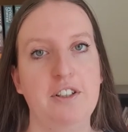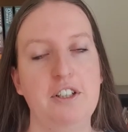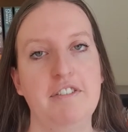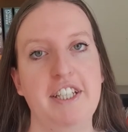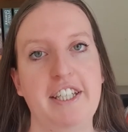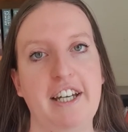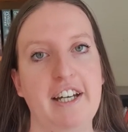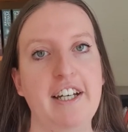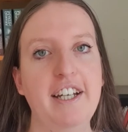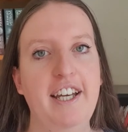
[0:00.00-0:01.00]
over
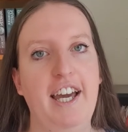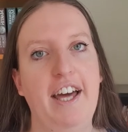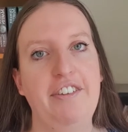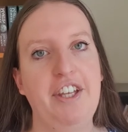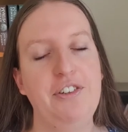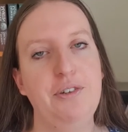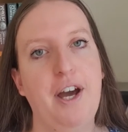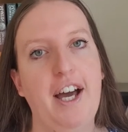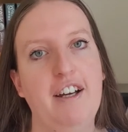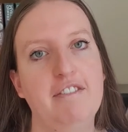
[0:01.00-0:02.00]
here, and then you
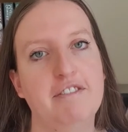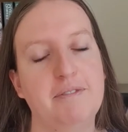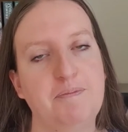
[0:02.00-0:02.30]
have,